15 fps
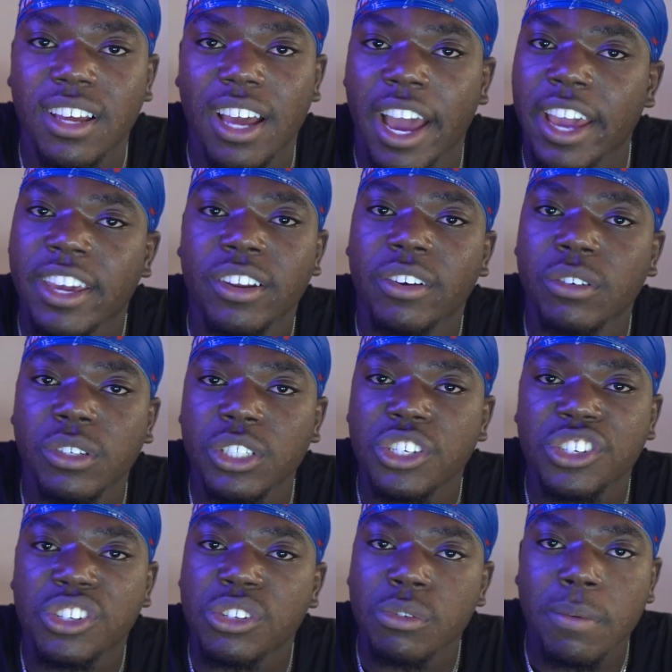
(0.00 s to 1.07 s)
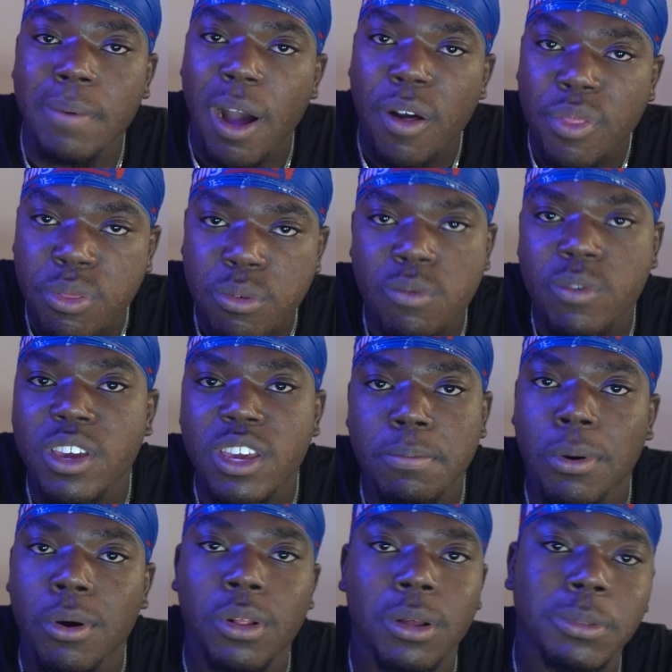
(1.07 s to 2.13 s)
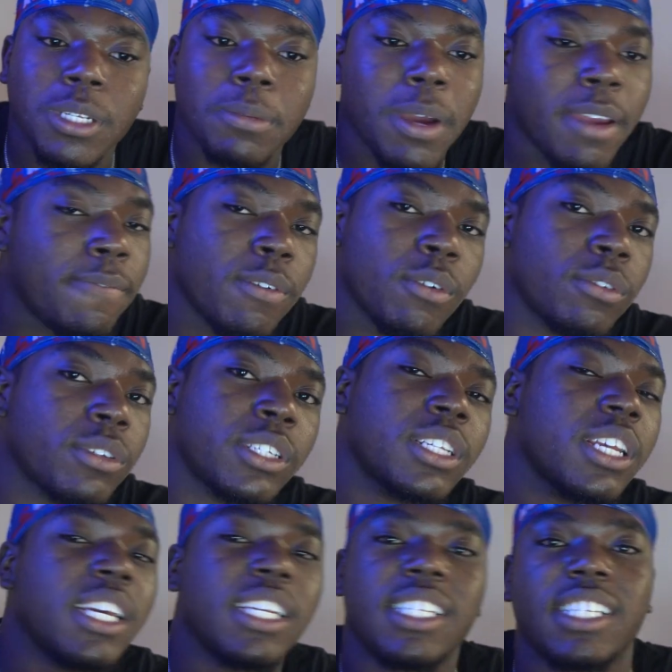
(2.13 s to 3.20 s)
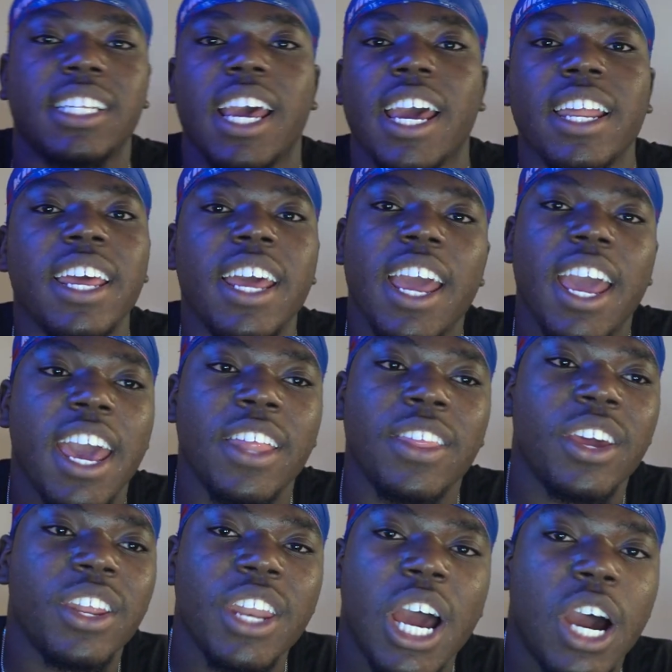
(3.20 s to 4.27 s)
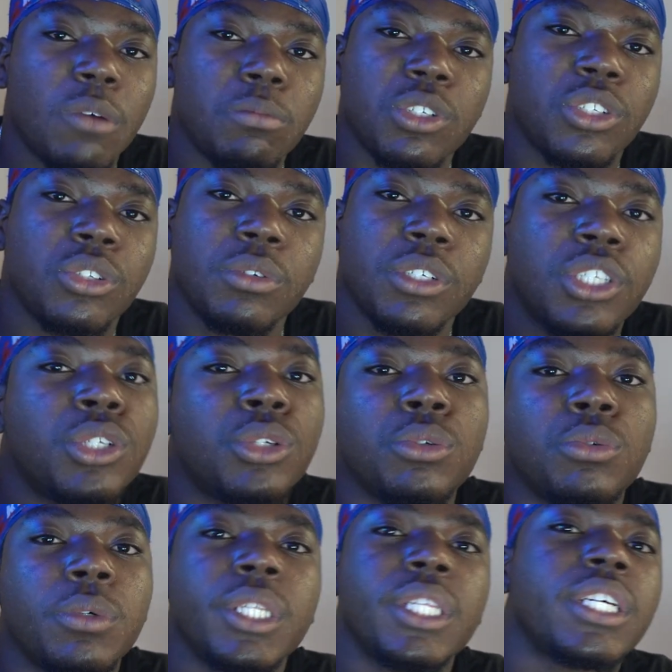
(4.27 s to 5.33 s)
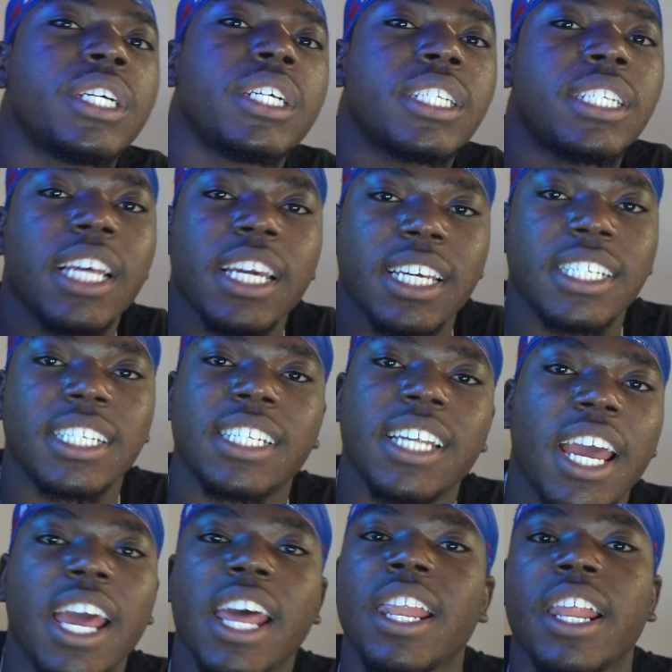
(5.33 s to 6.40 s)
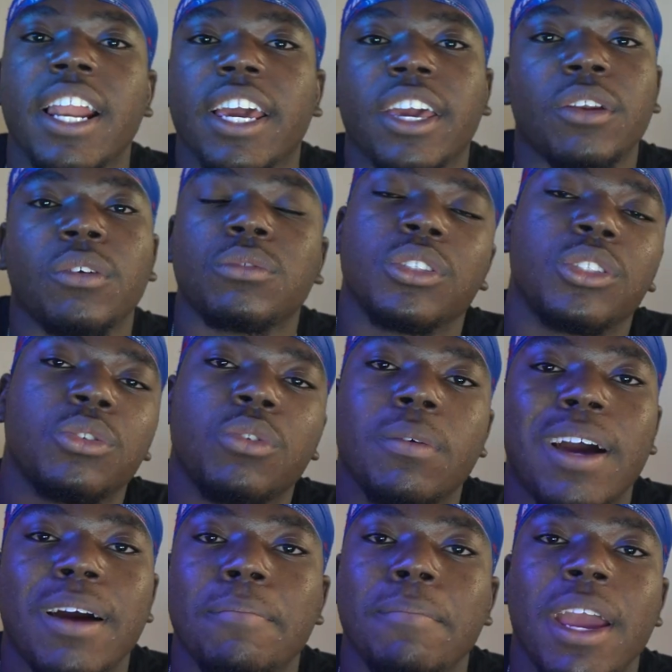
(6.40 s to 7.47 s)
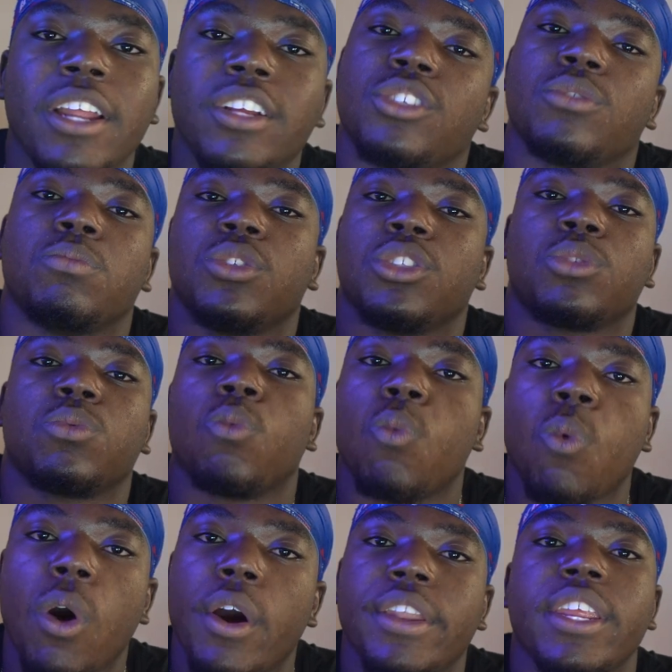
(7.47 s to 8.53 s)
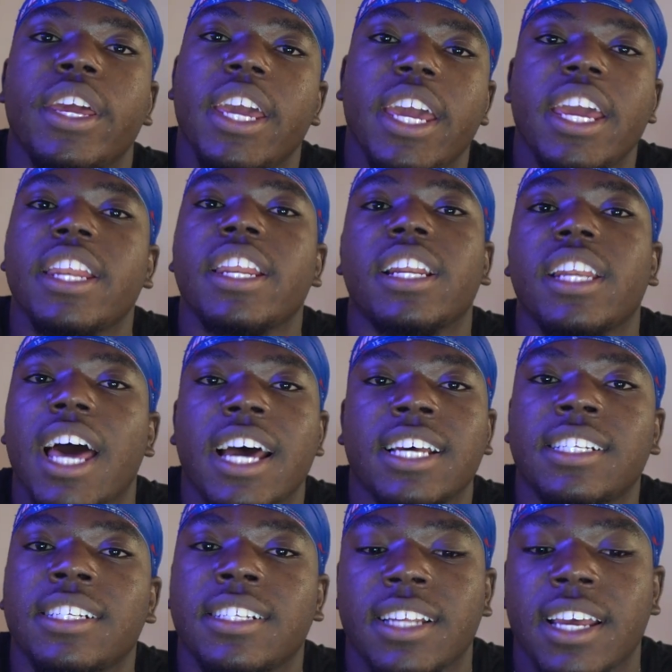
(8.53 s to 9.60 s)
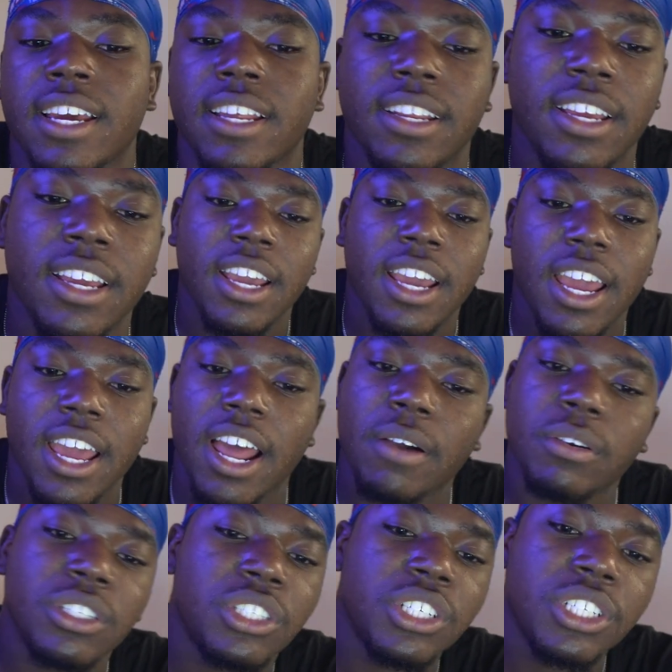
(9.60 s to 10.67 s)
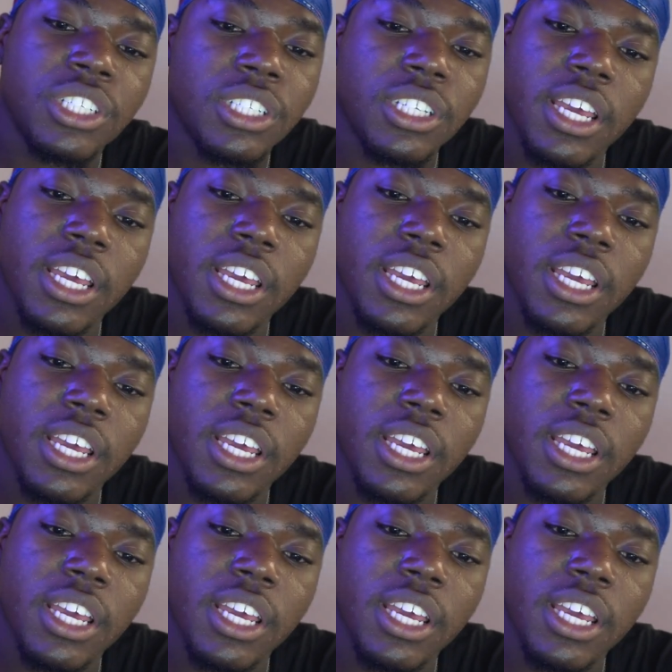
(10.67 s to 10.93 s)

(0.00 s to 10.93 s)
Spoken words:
I could only just do about 3 pull-ups in my first set, and then now I'm just doing 2 in the second set, and then I can only do manage just 1 in the last set. And I was just